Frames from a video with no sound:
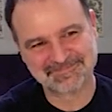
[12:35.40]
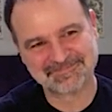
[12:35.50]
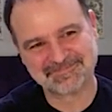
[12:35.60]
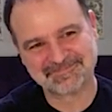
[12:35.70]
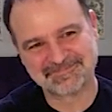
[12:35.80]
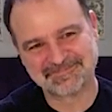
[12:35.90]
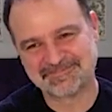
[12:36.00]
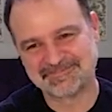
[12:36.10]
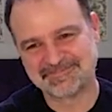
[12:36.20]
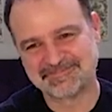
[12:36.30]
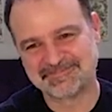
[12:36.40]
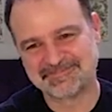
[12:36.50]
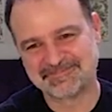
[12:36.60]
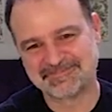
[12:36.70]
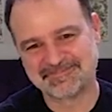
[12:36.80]

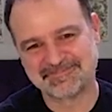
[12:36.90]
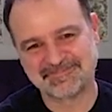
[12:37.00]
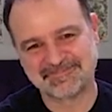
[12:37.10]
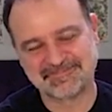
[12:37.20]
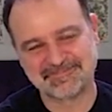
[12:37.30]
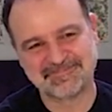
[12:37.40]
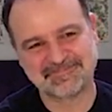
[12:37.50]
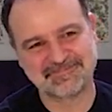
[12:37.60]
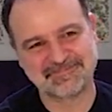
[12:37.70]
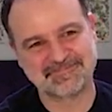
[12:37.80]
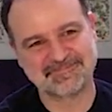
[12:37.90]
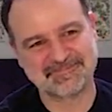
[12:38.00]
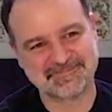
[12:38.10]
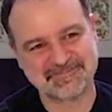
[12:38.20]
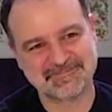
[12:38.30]

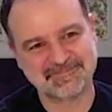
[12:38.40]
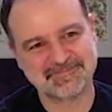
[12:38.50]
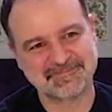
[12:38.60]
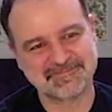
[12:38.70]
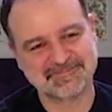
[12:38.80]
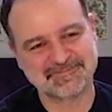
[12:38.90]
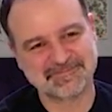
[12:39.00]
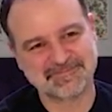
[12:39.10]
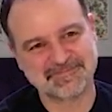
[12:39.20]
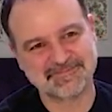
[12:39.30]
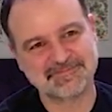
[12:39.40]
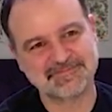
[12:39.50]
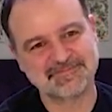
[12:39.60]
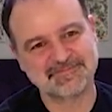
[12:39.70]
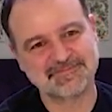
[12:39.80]

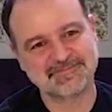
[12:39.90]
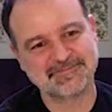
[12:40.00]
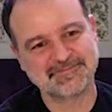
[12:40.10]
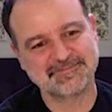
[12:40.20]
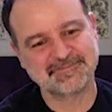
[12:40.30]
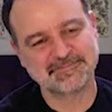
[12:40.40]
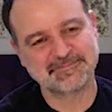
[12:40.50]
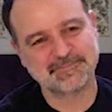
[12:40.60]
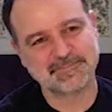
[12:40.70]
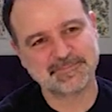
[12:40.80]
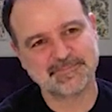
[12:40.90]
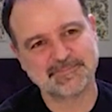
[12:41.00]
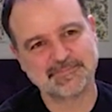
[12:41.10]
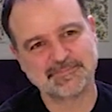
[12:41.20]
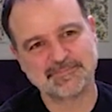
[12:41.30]

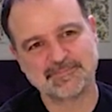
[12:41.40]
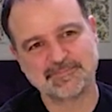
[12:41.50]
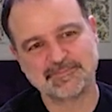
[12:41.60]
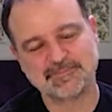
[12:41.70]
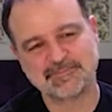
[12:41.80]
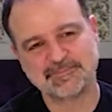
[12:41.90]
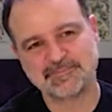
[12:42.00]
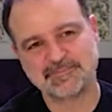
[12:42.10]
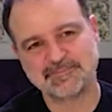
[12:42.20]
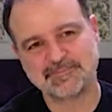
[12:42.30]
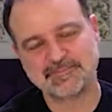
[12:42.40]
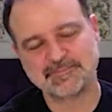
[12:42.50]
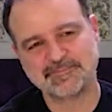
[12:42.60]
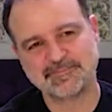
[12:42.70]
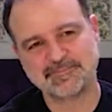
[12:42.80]

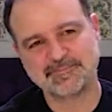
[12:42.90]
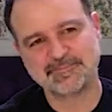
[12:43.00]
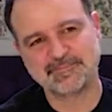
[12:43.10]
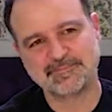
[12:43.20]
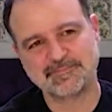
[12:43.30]
(silent)